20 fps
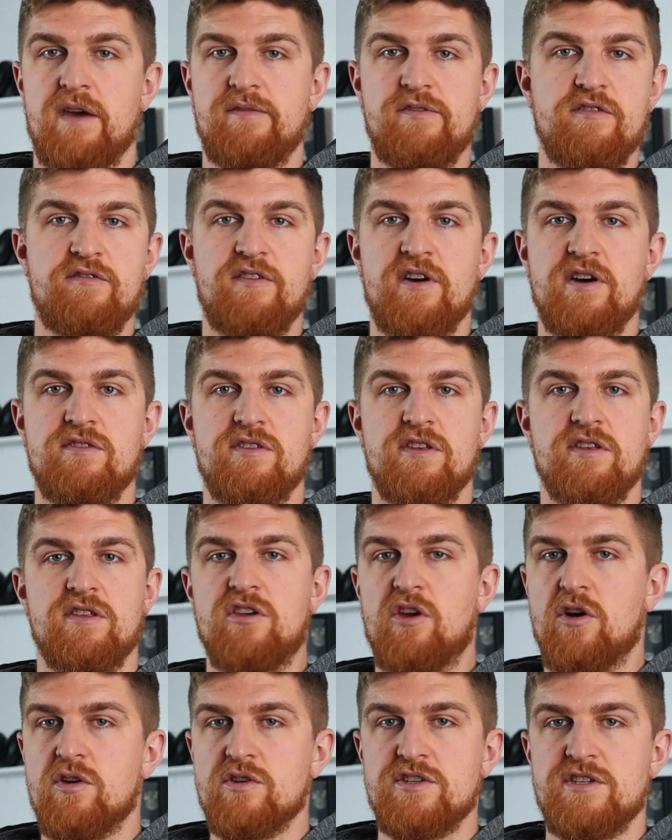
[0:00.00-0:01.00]
If you found that the
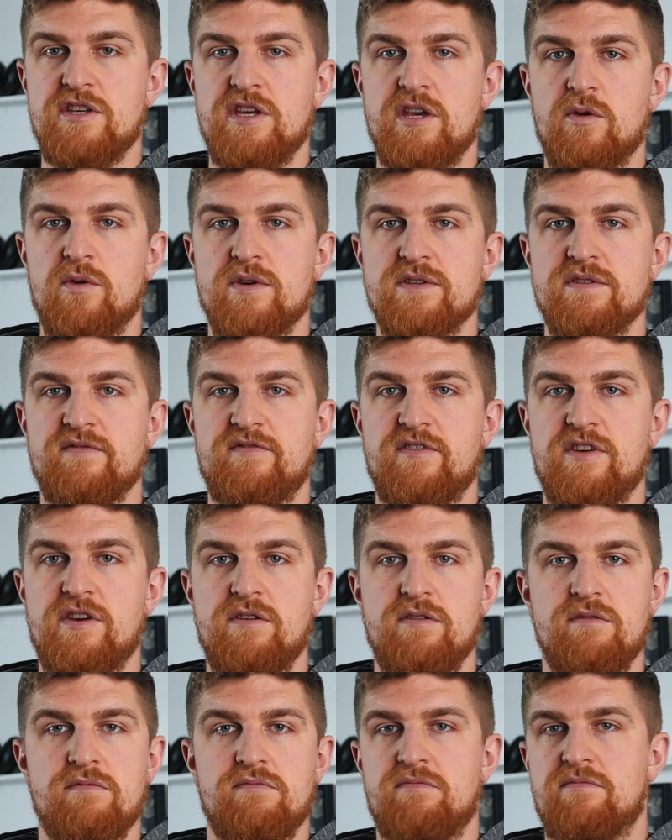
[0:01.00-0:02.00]
conscious eating wasn't for
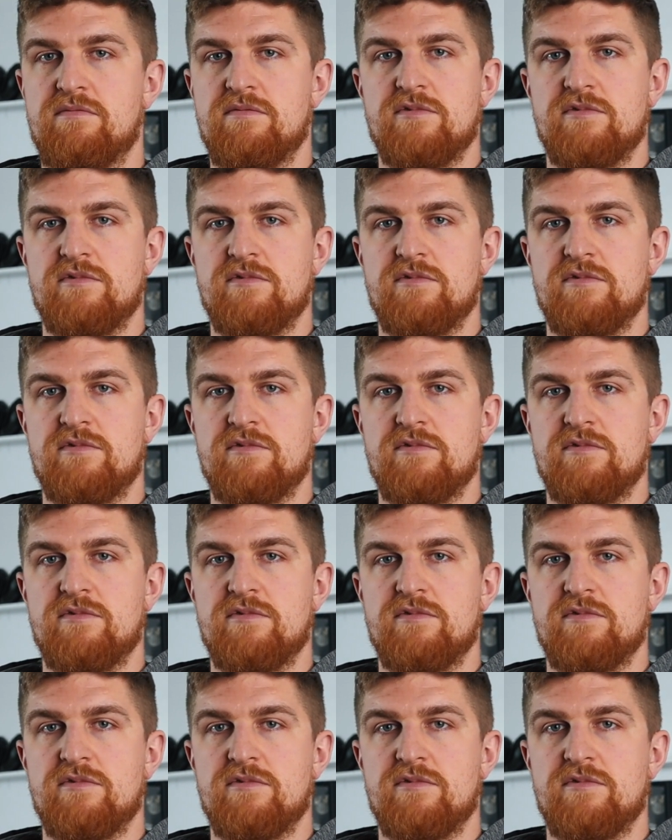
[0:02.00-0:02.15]
you,